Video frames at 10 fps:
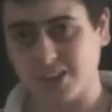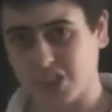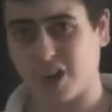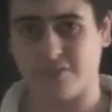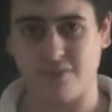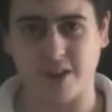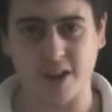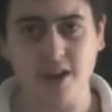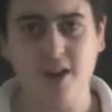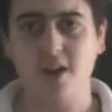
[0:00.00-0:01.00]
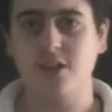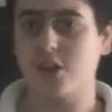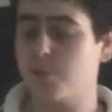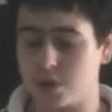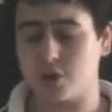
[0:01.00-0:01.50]
Uncharted 3.
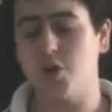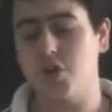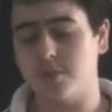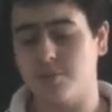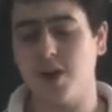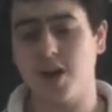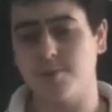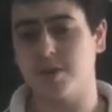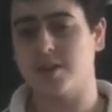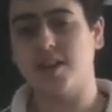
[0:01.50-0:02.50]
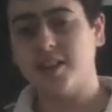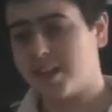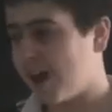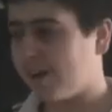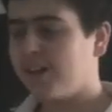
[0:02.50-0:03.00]
So this was a huge surprise, because
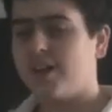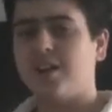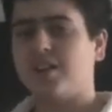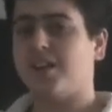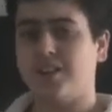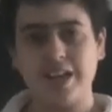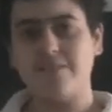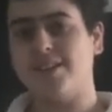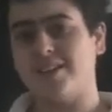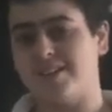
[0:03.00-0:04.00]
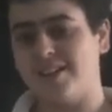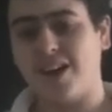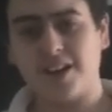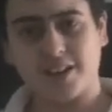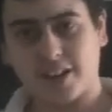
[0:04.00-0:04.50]
they're leaving
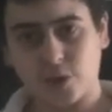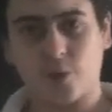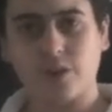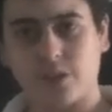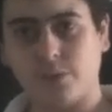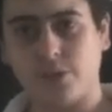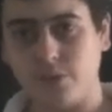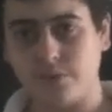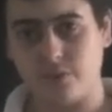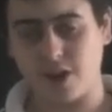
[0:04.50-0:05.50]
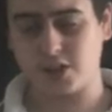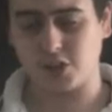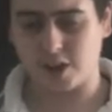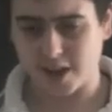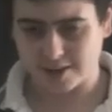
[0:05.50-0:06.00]
Uncharted and going to a new
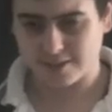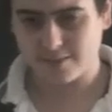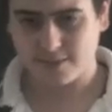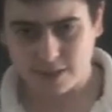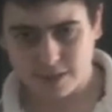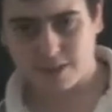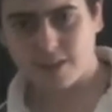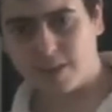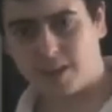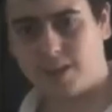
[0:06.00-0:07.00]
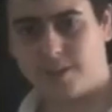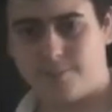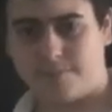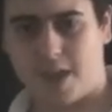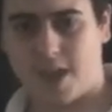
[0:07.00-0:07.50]
franchise,
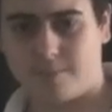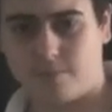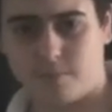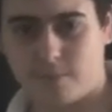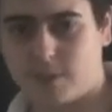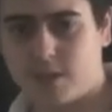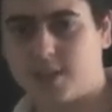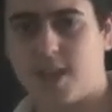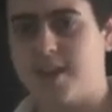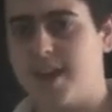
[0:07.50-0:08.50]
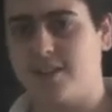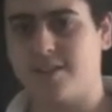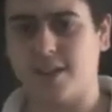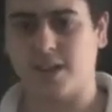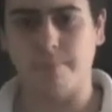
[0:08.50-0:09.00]
and they
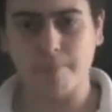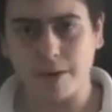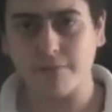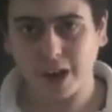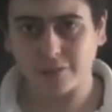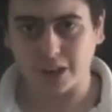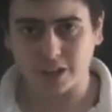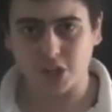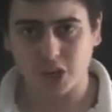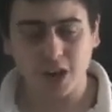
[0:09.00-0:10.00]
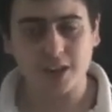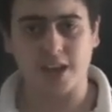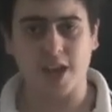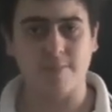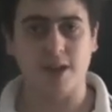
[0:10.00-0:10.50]
announced it like a month after
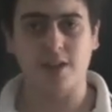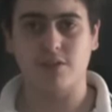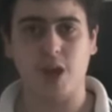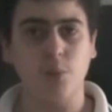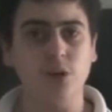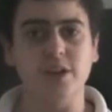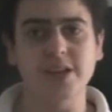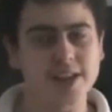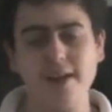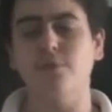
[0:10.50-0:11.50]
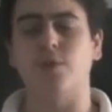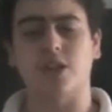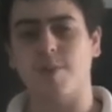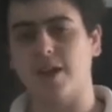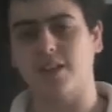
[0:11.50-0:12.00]
Uncharted came out, so I would have never
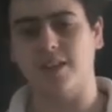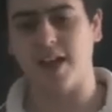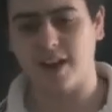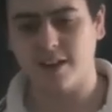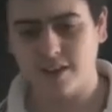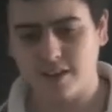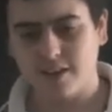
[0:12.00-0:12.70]
expected that.